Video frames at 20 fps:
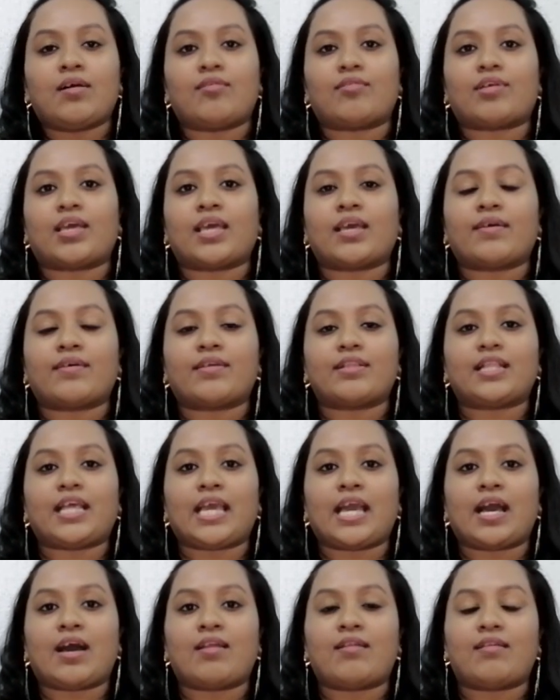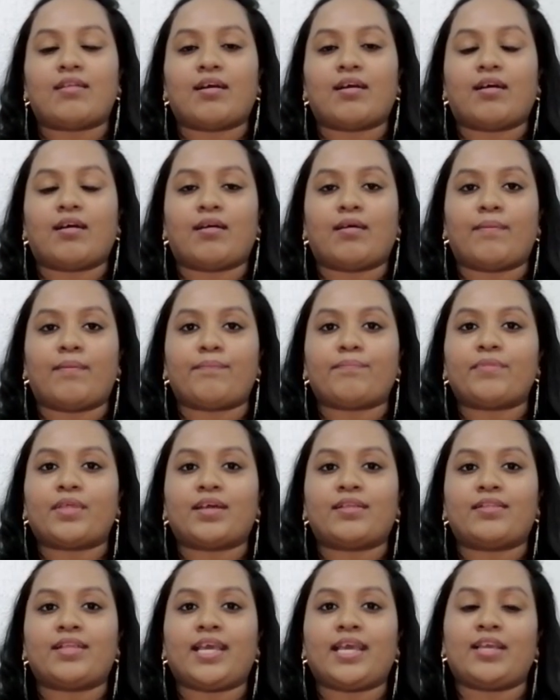okay,
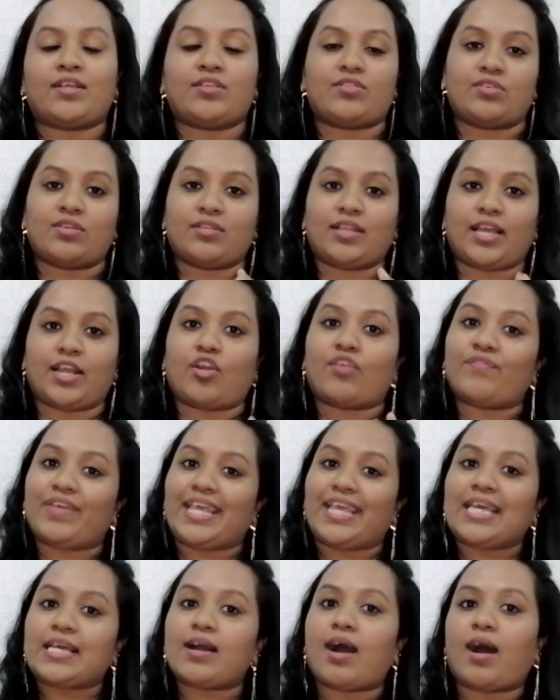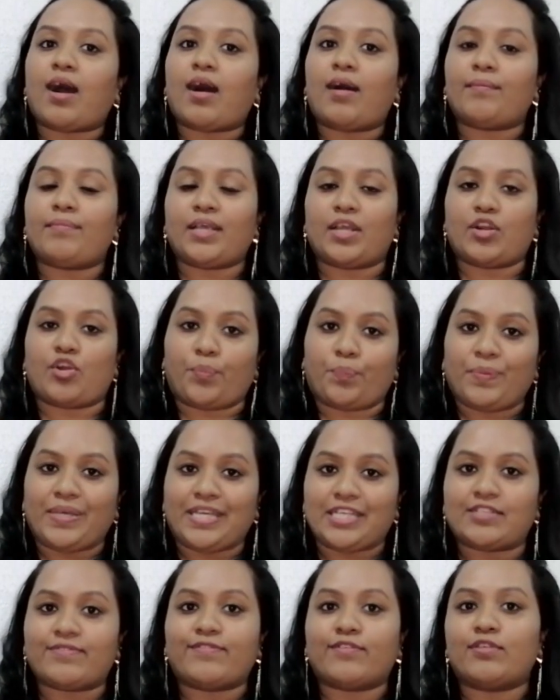they're not very calm, they're not
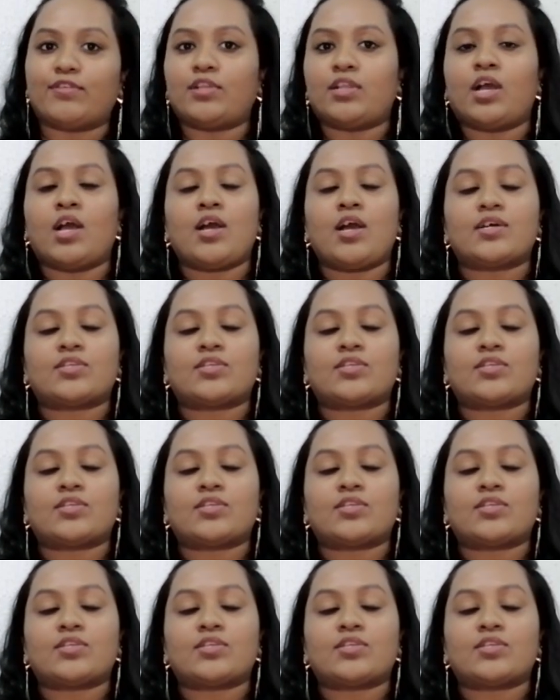peaceful.